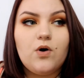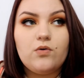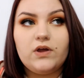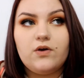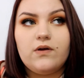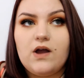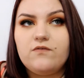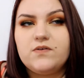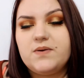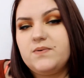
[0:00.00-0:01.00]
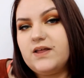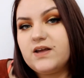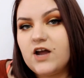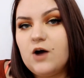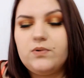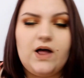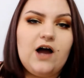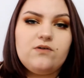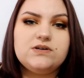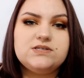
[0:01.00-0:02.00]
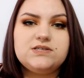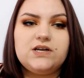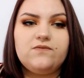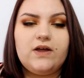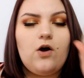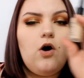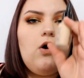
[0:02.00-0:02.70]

only going out for maybe like a couple hours instead of like